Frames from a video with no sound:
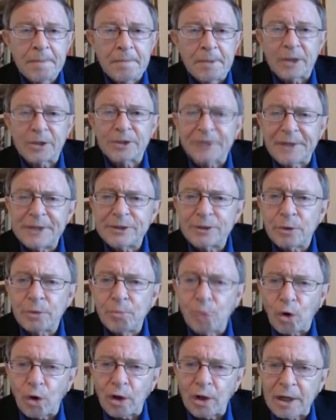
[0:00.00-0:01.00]
because these are
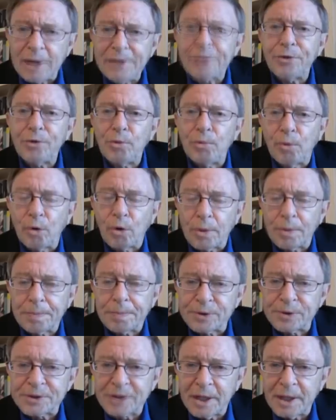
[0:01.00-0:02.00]
more lethal, more
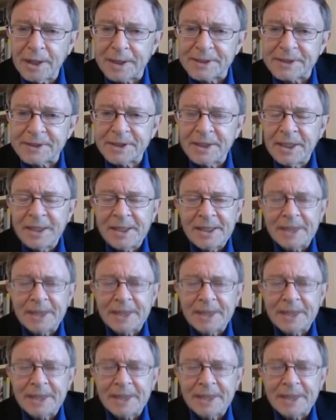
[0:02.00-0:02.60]
precise.